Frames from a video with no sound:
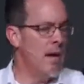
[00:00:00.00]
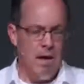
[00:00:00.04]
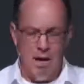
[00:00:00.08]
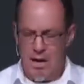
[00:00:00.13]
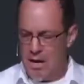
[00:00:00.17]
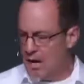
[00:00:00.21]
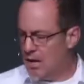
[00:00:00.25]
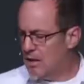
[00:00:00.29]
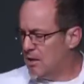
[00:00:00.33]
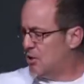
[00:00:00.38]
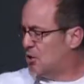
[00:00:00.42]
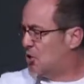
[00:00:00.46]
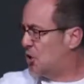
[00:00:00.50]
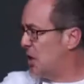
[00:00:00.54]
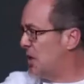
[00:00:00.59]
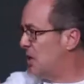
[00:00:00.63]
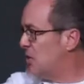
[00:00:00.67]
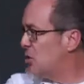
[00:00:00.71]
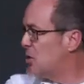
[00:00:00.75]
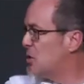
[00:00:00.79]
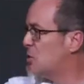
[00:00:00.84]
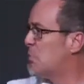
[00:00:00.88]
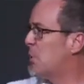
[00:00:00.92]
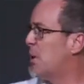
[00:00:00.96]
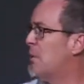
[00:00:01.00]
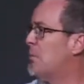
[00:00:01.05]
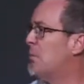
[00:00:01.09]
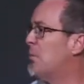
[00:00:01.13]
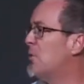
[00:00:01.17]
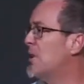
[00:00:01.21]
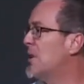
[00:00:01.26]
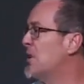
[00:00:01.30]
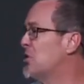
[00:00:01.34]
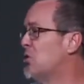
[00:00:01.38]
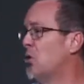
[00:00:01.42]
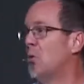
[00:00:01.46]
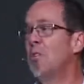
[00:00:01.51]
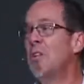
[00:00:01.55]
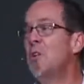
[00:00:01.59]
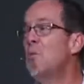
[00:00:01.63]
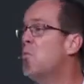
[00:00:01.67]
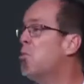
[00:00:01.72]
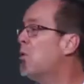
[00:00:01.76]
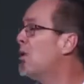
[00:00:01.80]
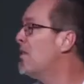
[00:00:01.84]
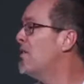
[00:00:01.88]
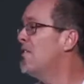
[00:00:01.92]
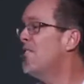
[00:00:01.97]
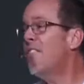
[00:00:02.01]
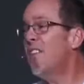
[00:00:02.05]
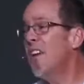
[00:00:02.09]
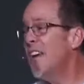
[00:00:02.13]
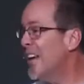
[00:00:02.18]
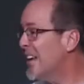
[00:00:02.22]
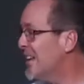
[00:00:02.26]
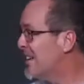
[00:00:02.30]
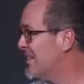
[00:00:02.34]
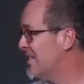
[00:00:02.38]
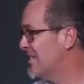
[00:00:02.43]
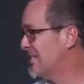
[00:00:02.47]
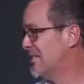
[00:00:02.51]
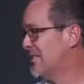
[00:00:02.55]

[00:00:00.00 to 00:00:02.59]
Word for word: and Jesus' people is only one thing